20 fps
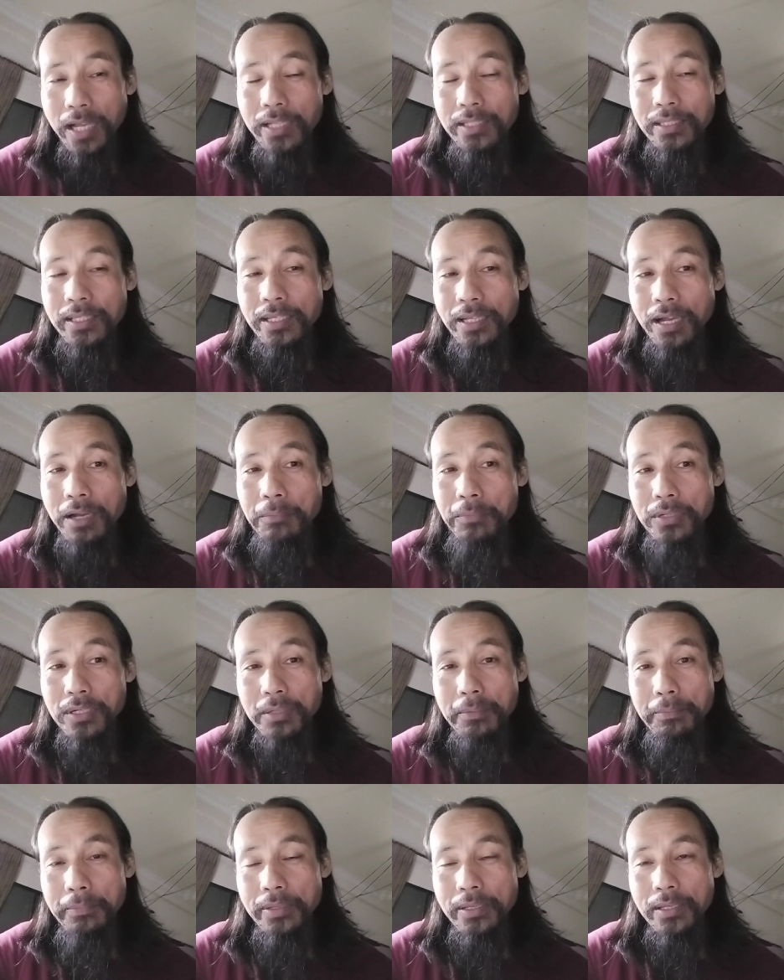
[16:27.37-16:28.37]
I think I'm
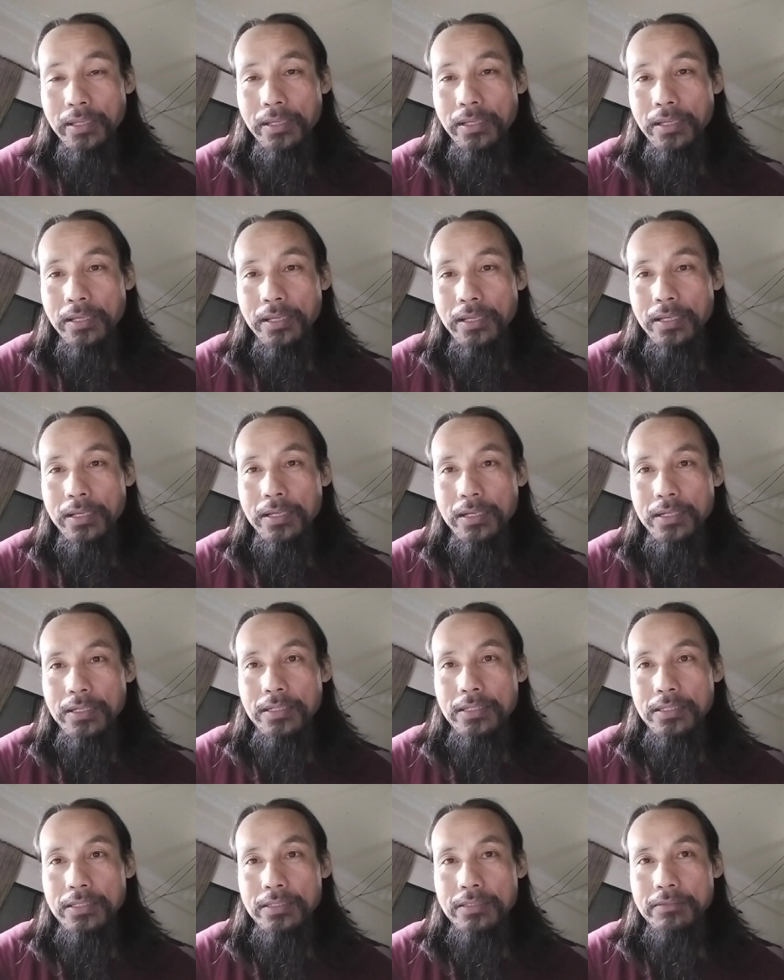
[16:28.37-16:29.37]
gonna be
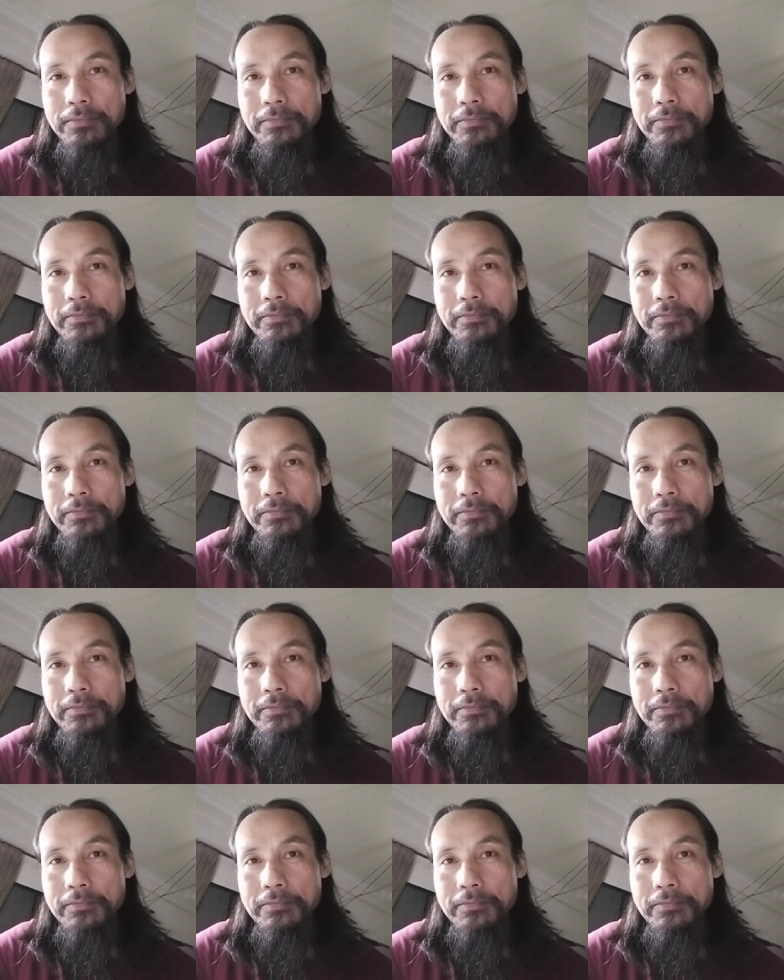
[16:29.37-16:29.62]
uh,